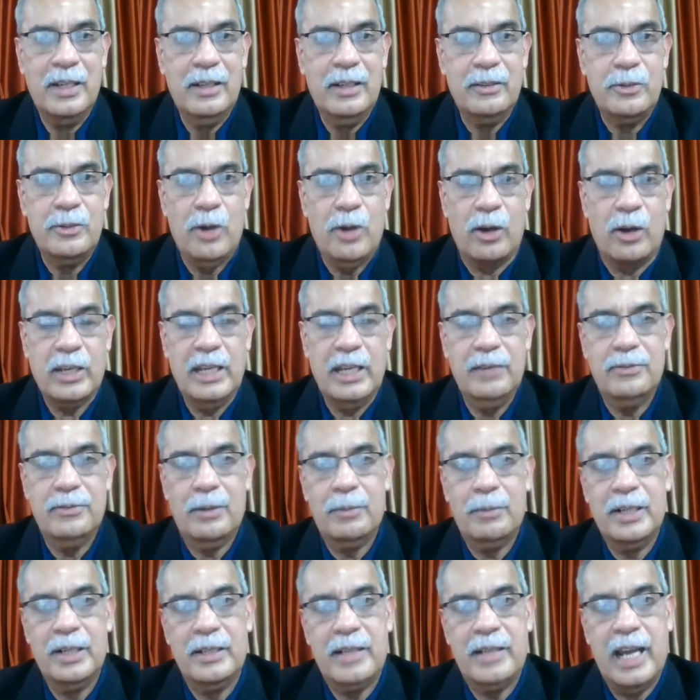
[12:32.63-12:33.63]
talking
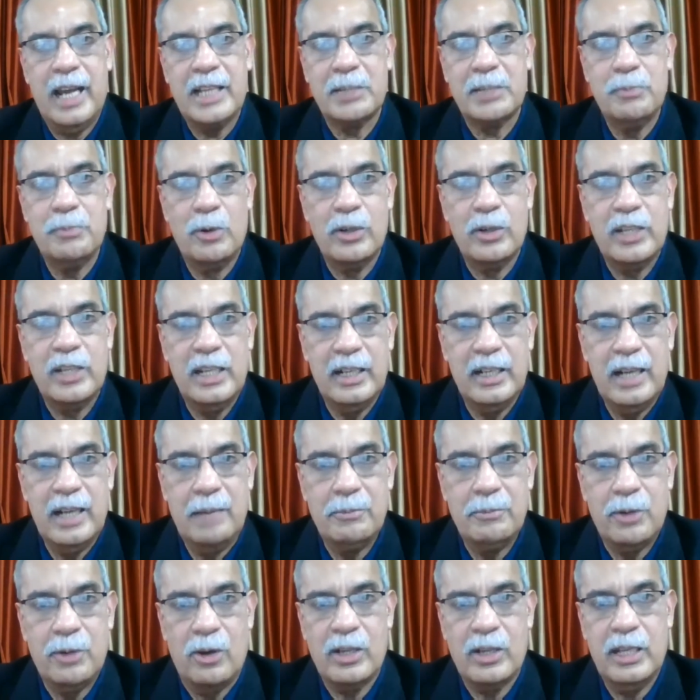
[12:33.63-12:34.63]
from a textbook here.
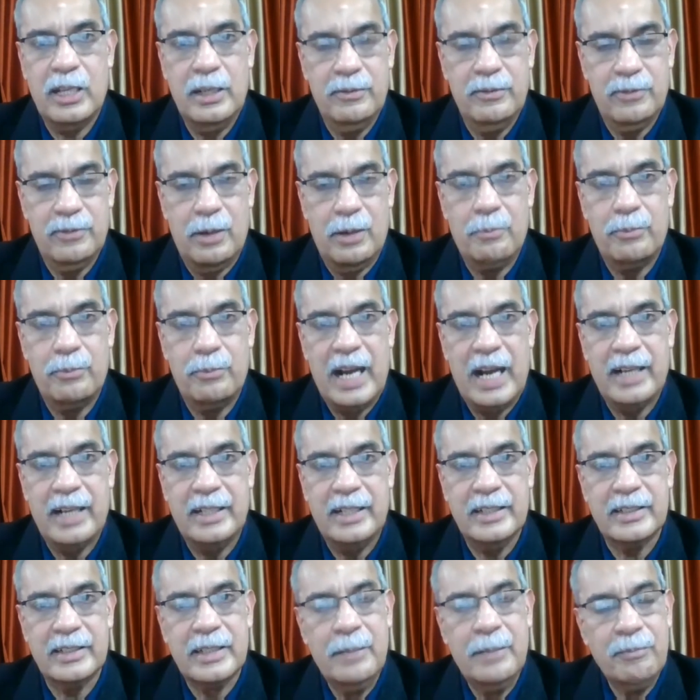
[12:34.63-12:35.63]
I'm talking from
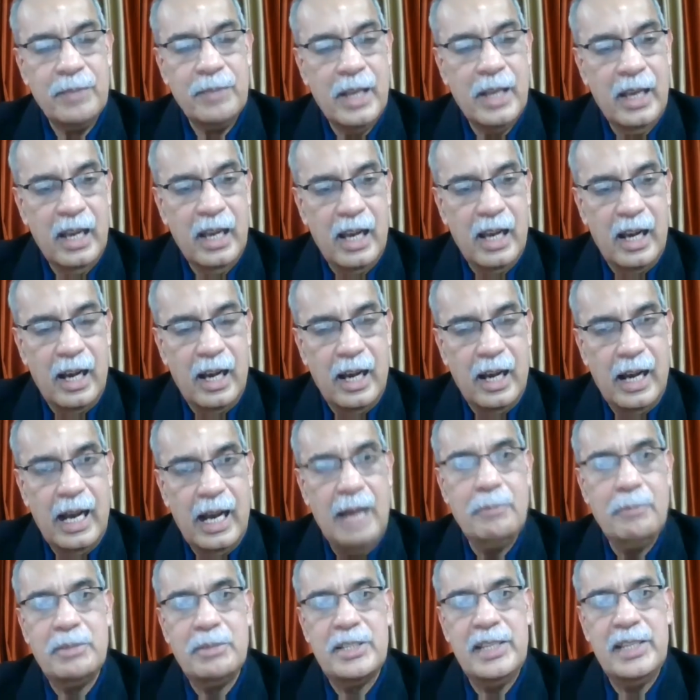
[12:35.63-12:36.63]
practice.
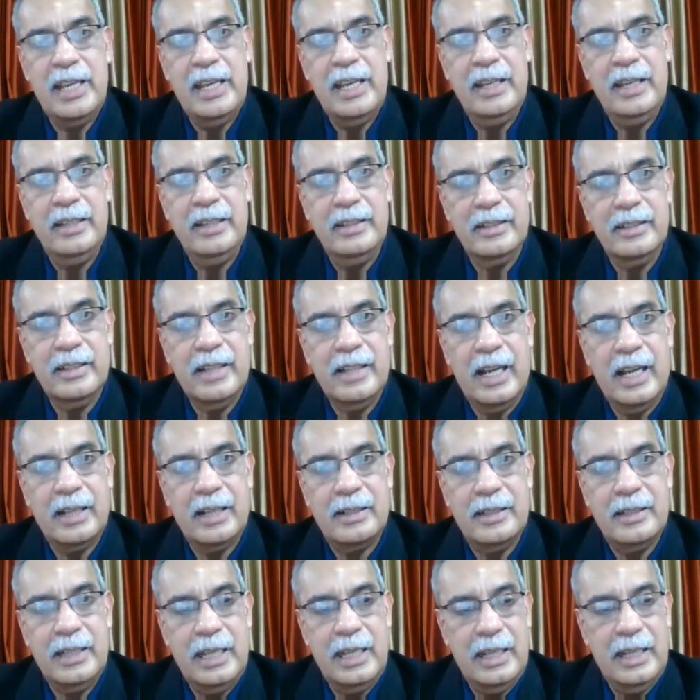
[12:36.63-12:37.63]
I'm seeing that
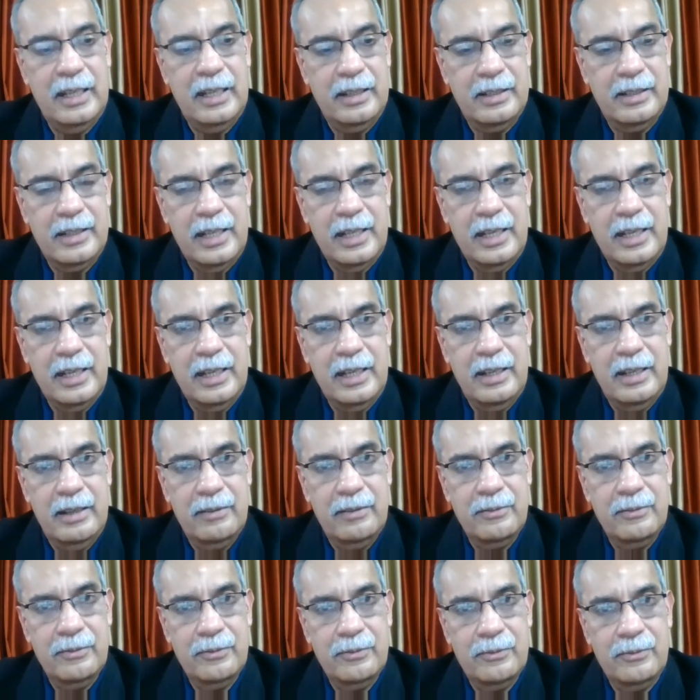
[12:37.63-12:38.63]
the
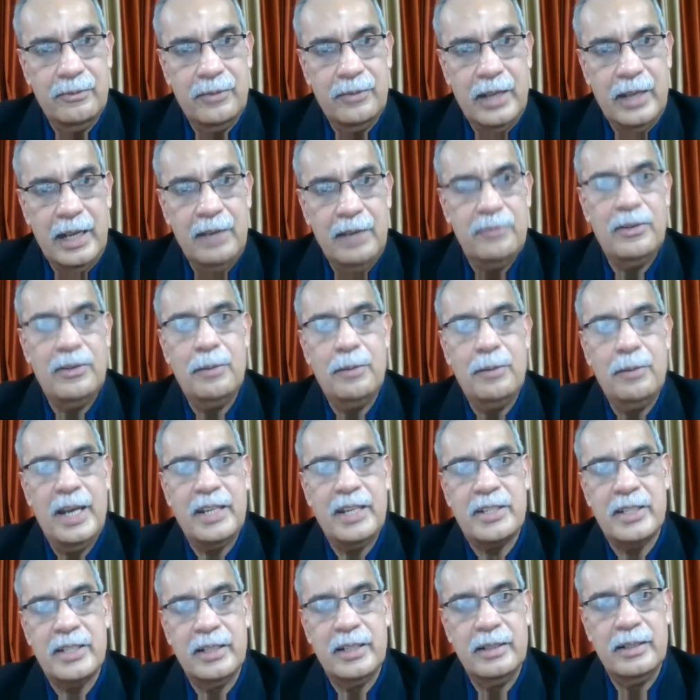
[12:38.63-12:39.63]

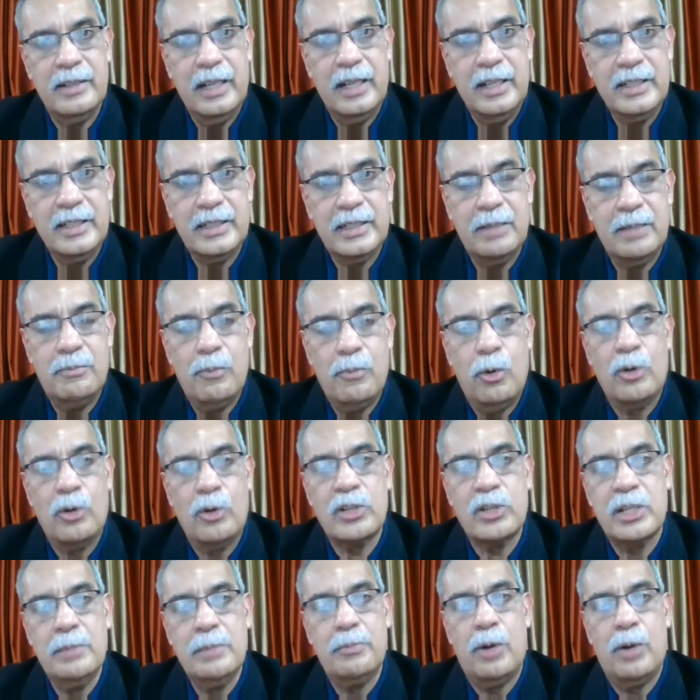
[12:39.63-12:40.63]
inflammation is the
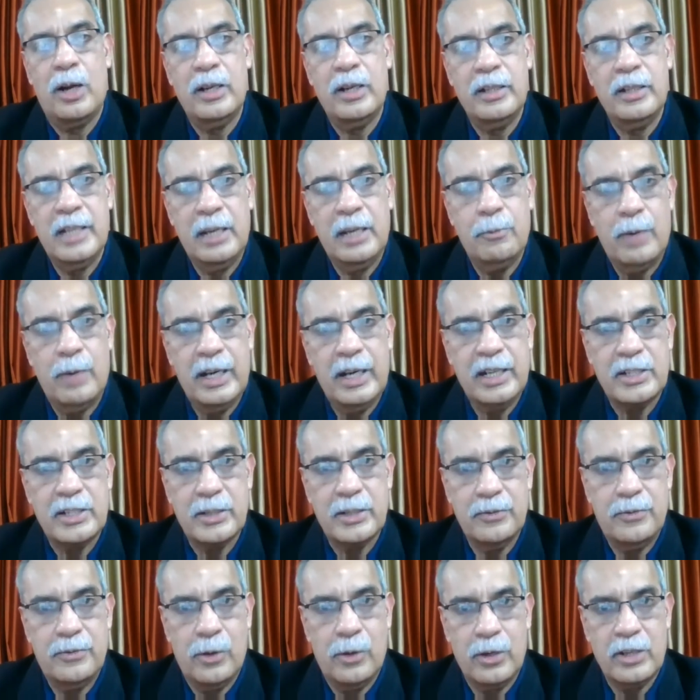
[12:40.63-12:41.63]
most important thing one has
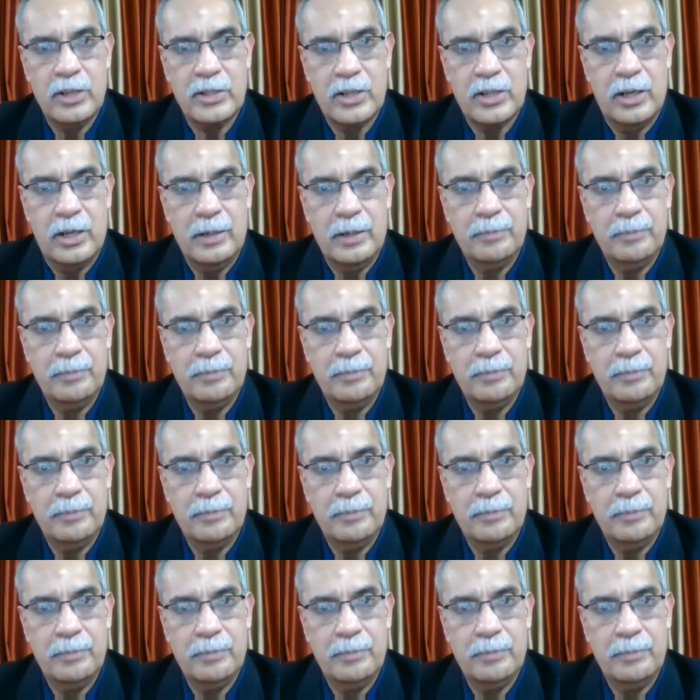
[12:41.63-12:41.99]
to focus on.